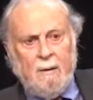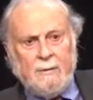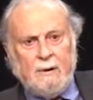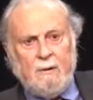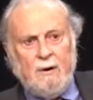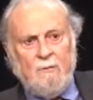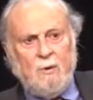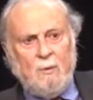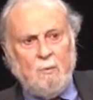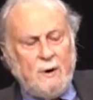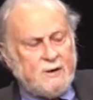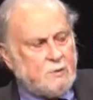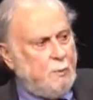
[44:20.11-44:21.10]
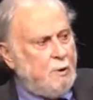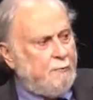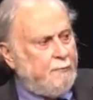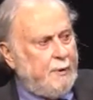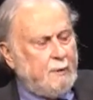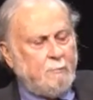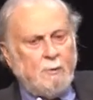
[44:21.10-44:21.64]
there have been much more
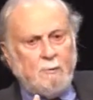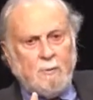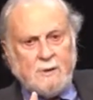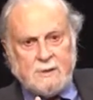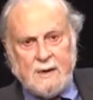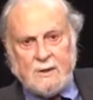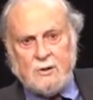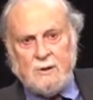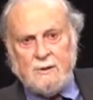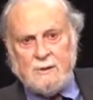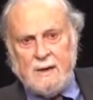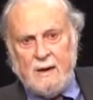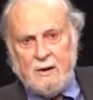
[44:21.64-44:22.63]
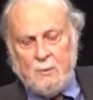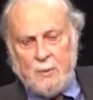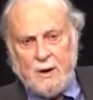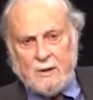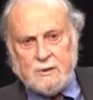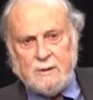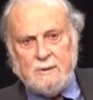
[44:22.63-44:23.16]
frequent recessions and
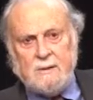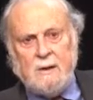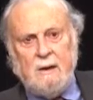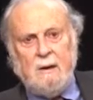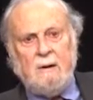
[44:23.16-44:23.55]
depressions.